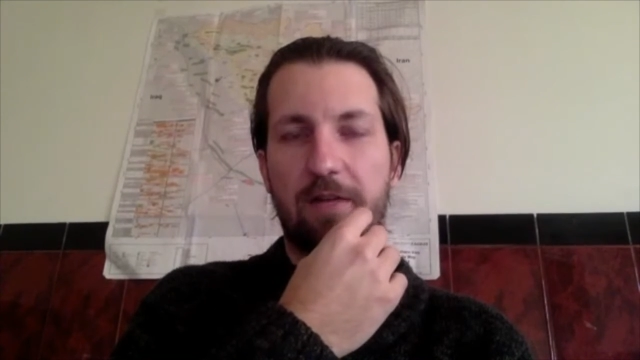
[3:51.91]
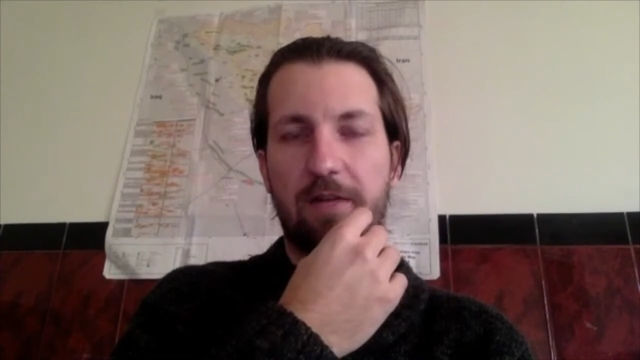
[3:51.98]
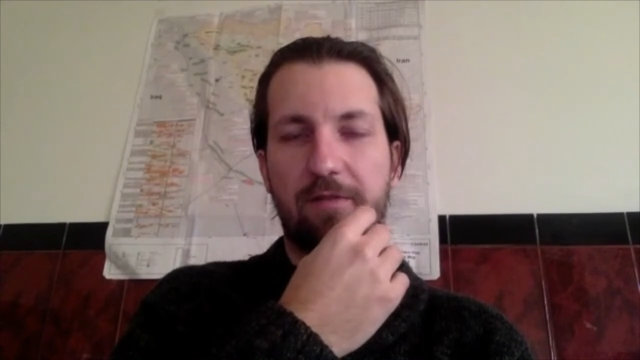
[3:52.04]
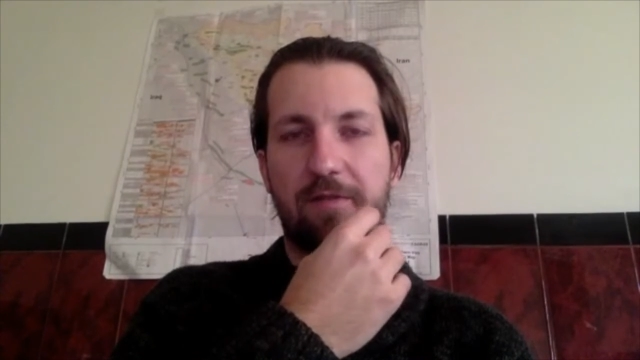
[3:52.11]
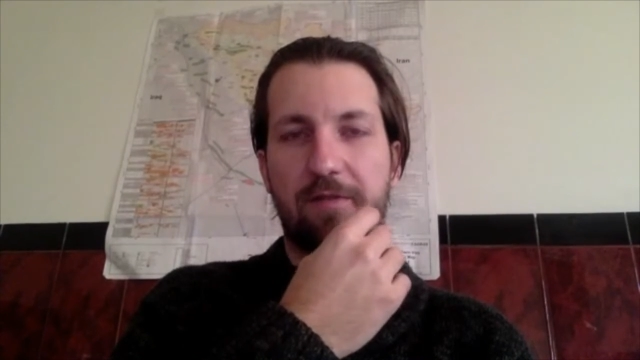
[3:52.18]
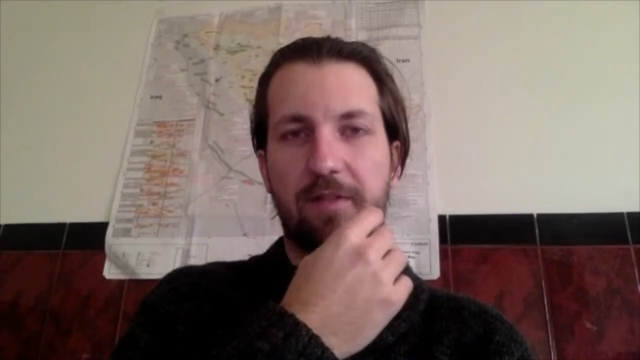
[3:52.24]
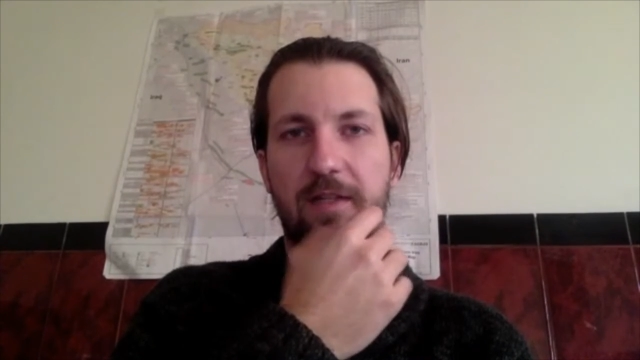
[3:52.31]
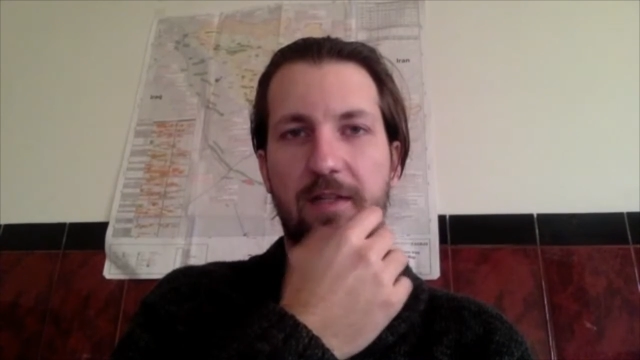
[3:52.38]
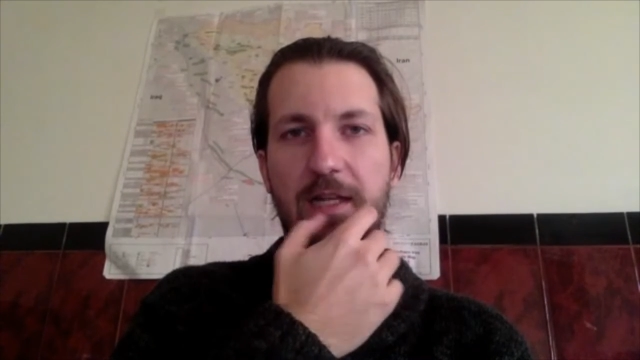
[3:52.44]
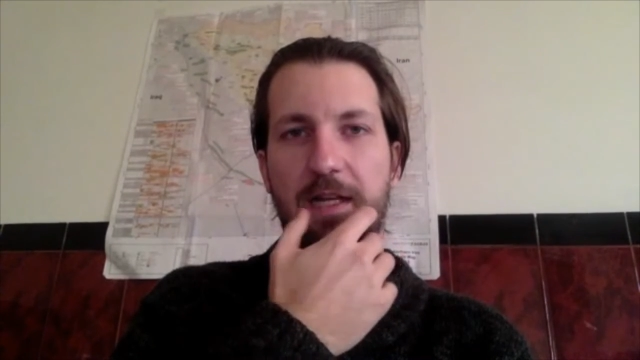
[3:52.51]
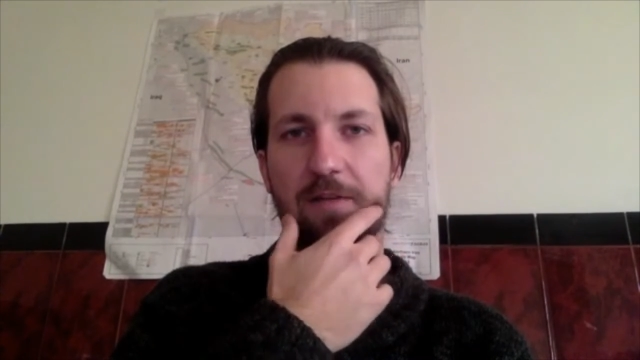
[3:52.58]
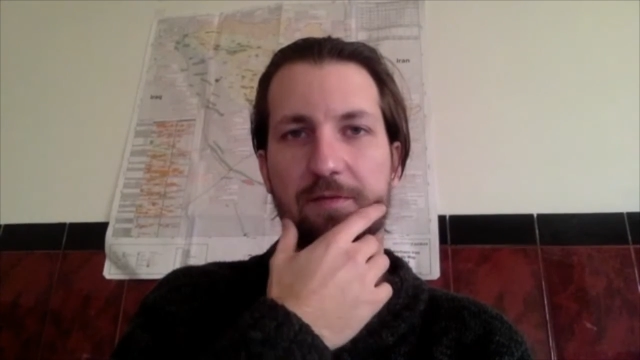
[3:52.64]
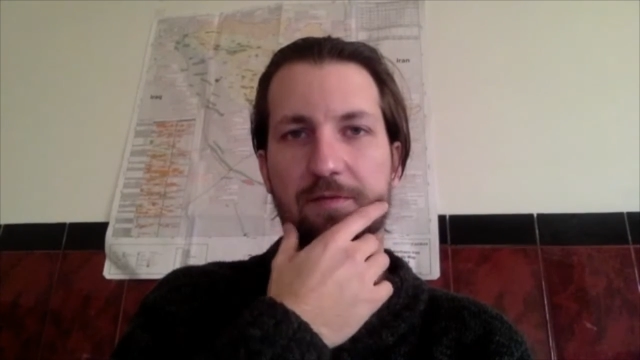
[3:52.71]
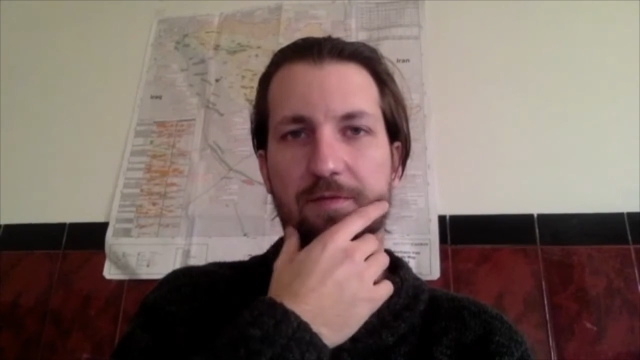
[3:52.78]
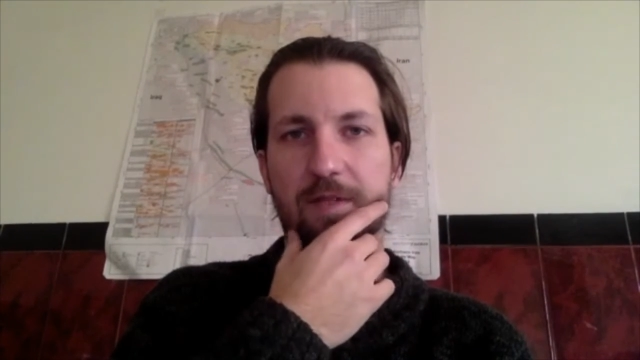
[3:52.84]
everything they
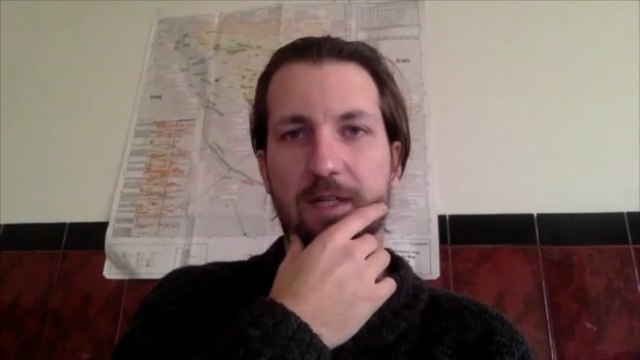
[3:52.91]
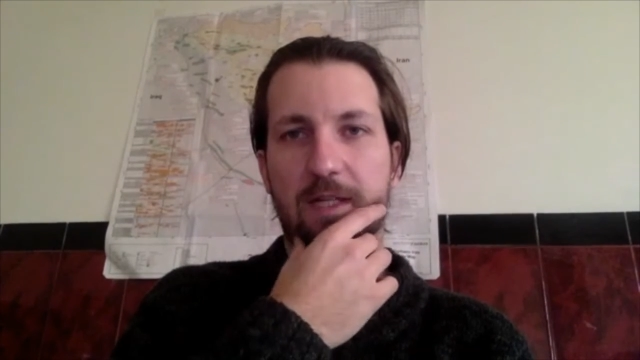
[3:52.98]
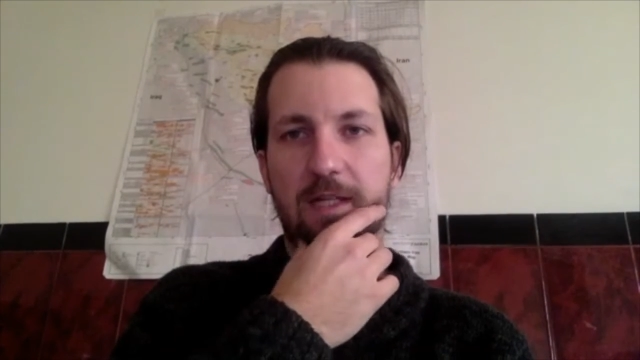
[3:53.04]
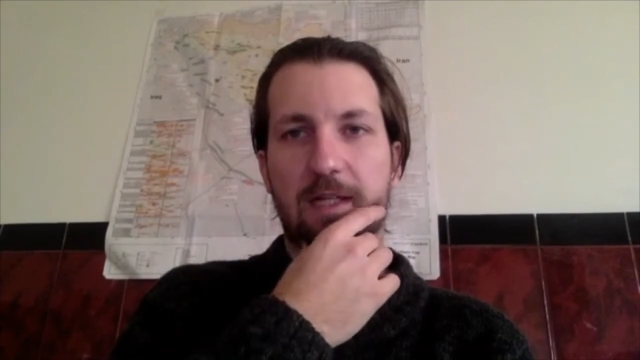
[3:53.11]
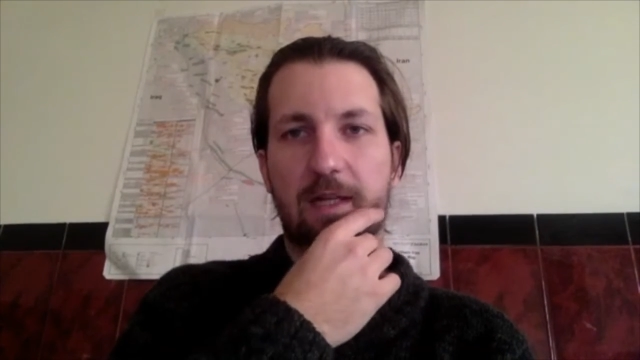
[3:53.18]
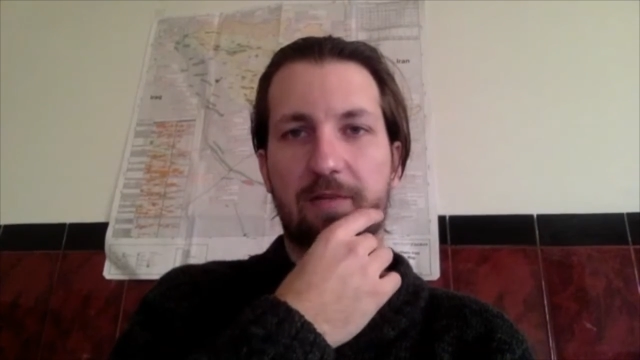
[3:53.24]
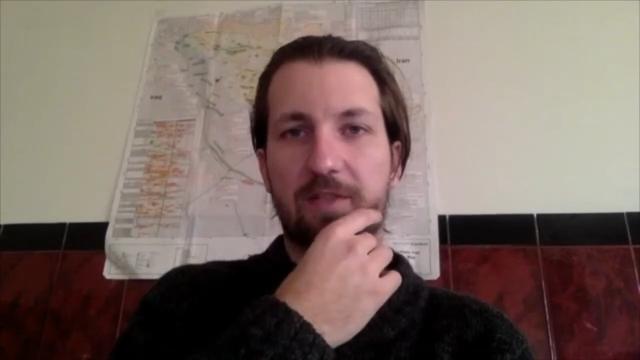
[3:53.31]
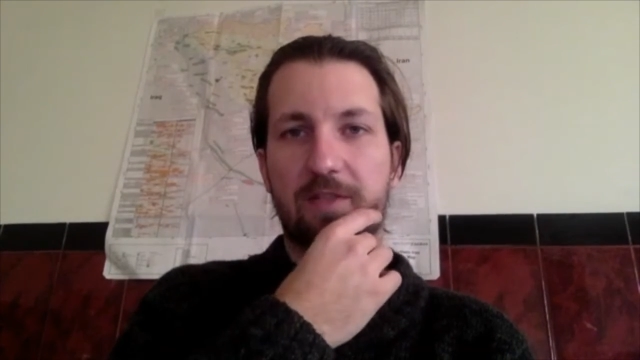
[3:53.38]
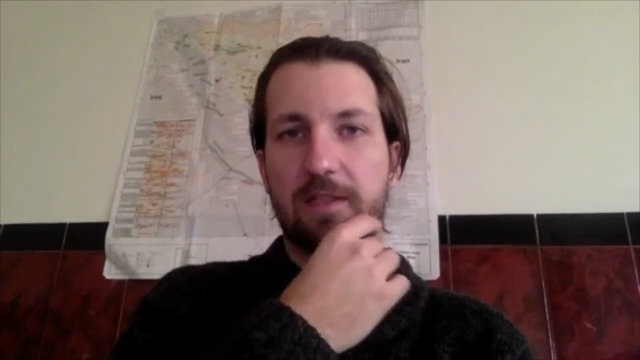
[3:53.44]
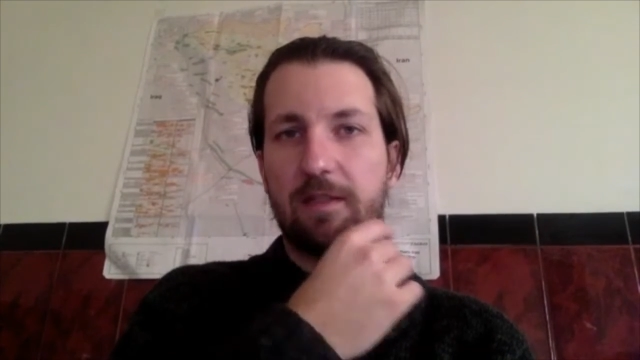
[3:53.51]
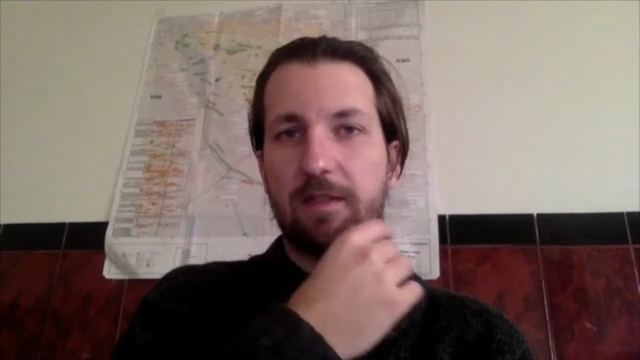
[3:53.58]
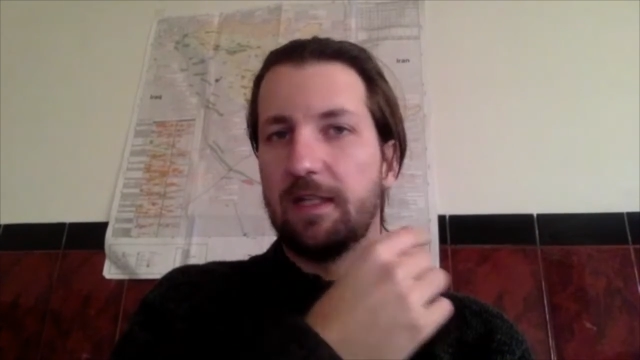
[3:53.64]
have have seen.